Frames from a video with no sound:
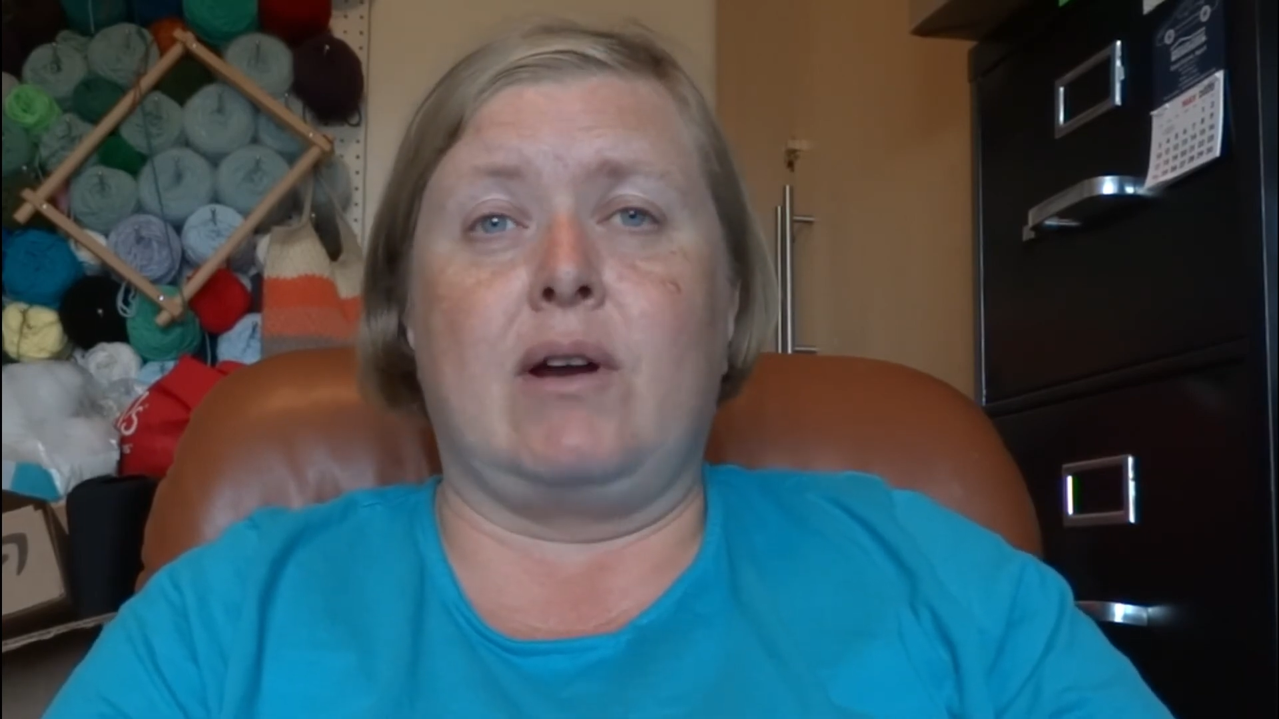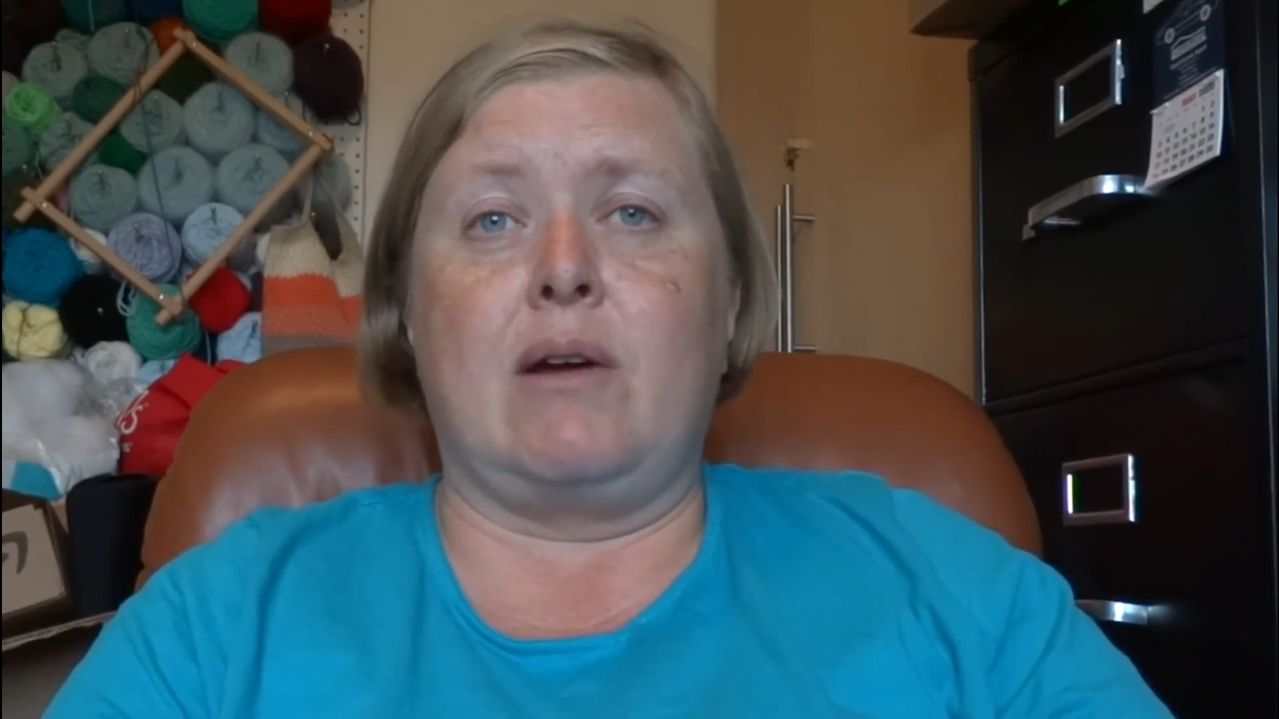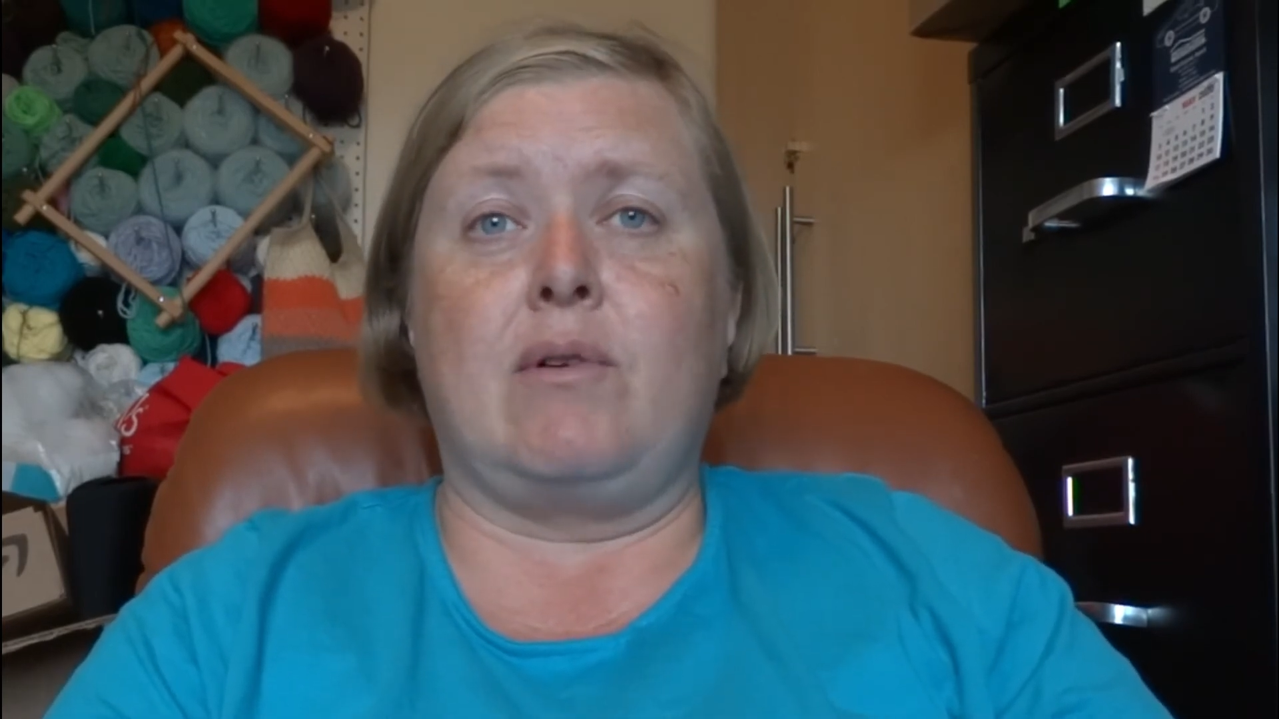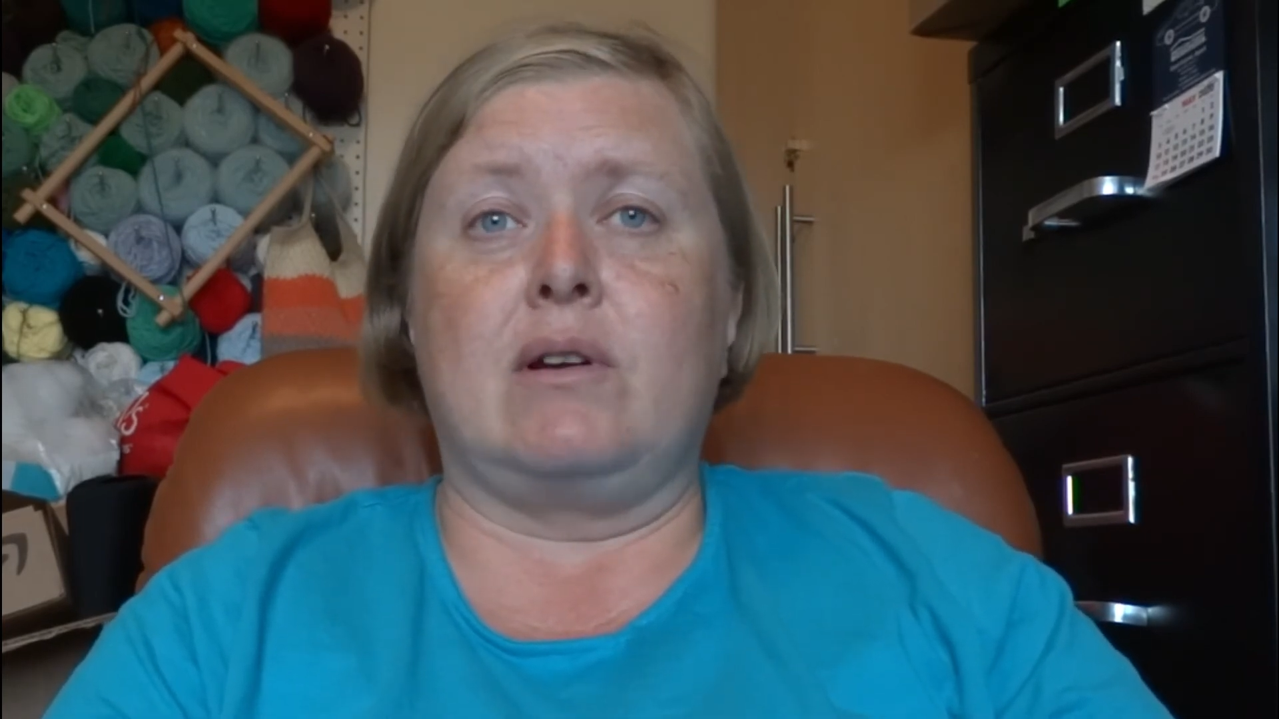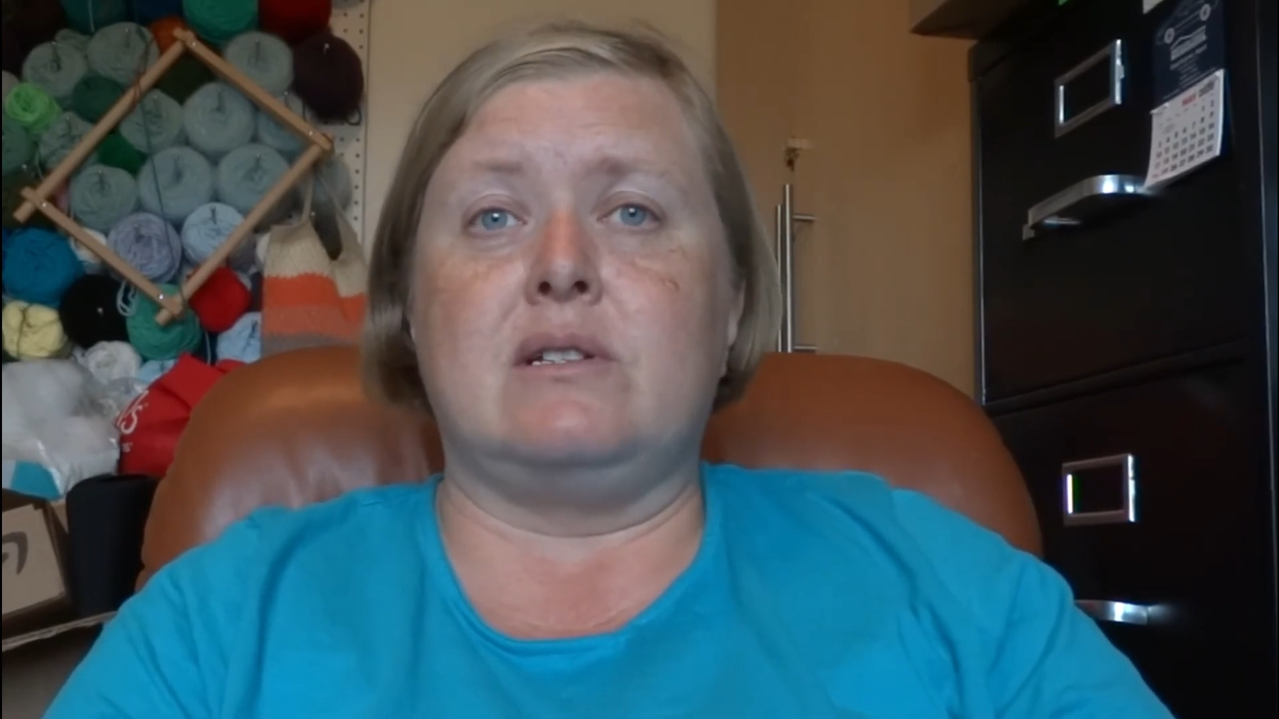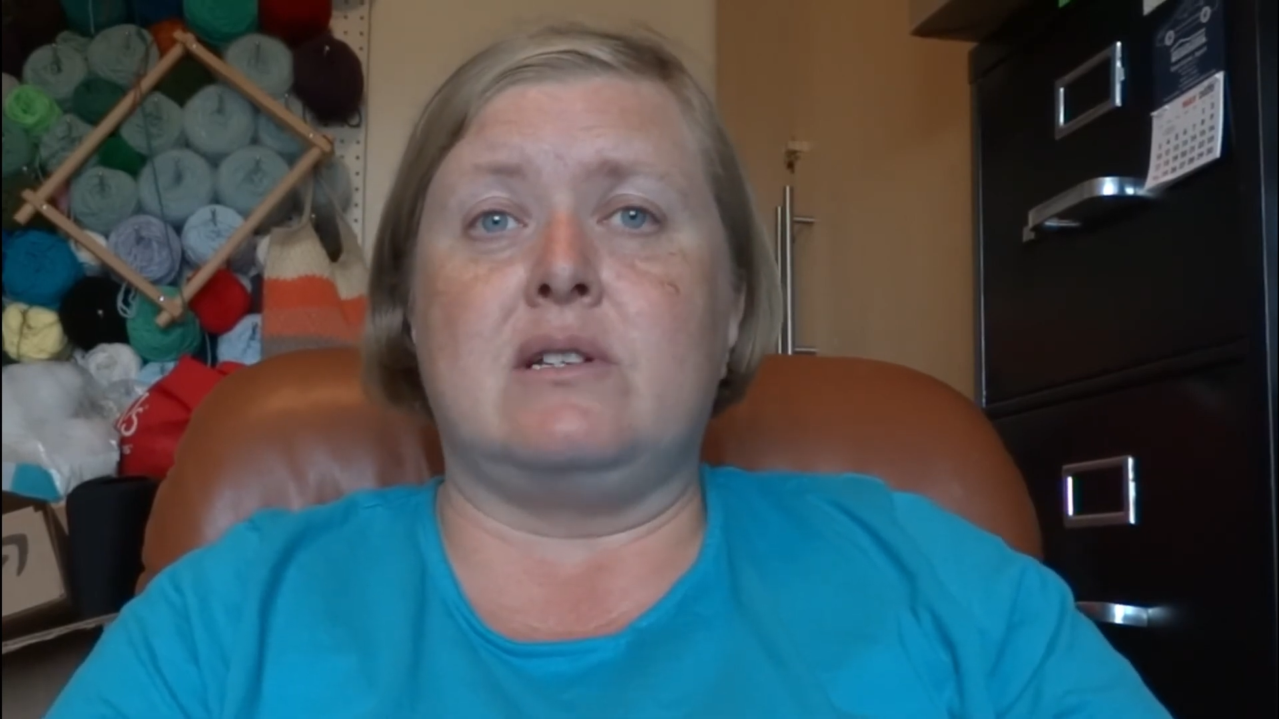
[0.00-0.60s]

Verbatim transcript: when I want to